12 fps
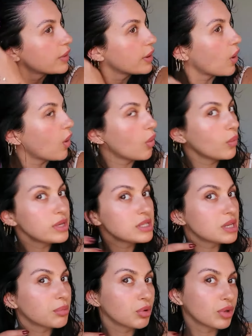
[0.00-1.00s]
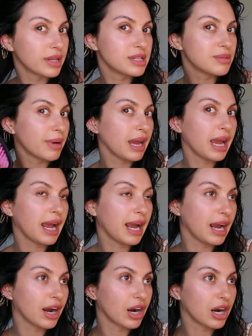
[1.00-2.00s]
I always double cleanse my
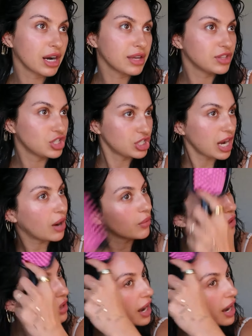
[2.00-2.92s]
hair in the shower.